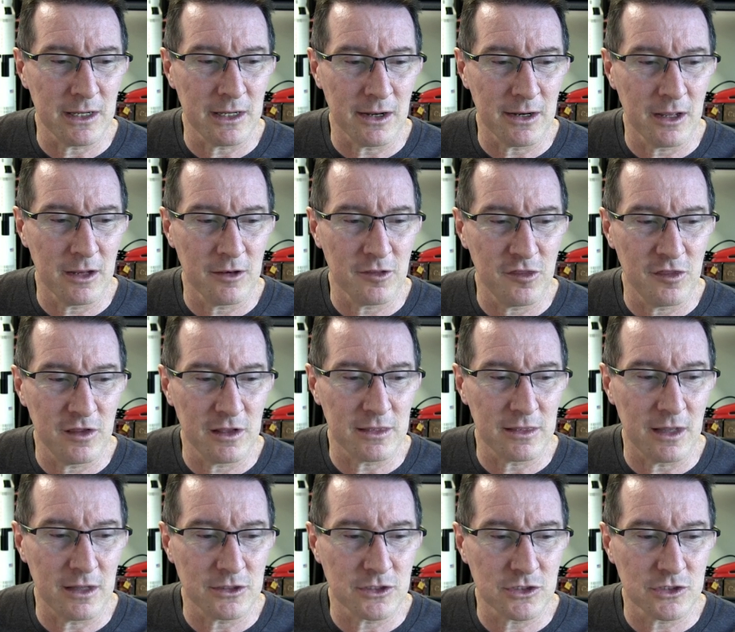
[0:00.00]
I think
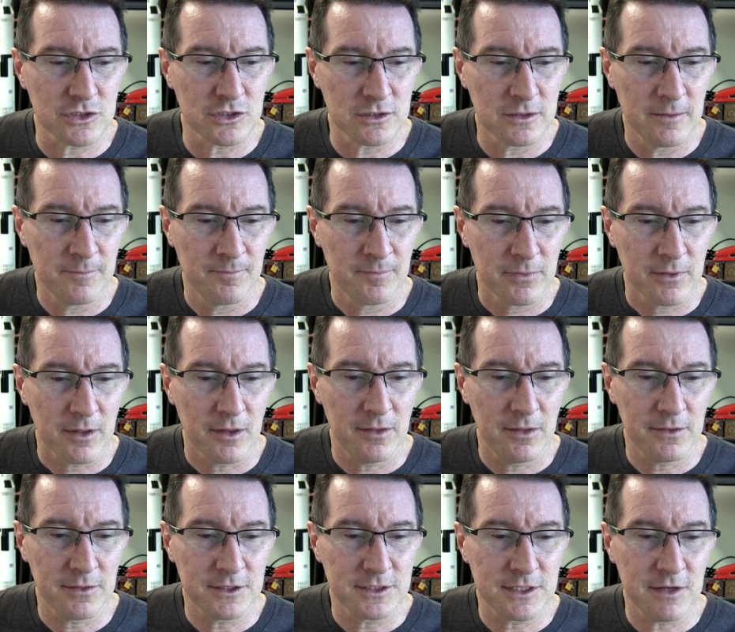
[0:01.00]

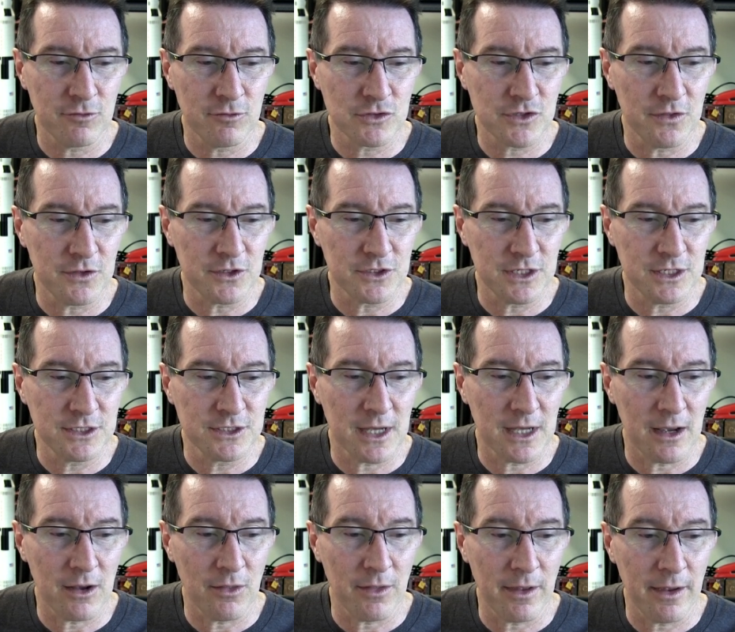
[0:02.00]
the devil's in the
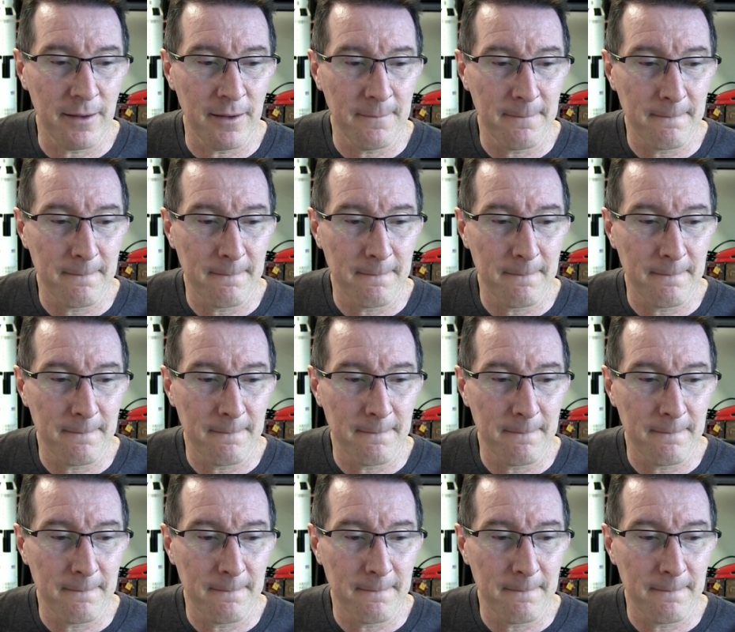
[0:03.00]
detail there.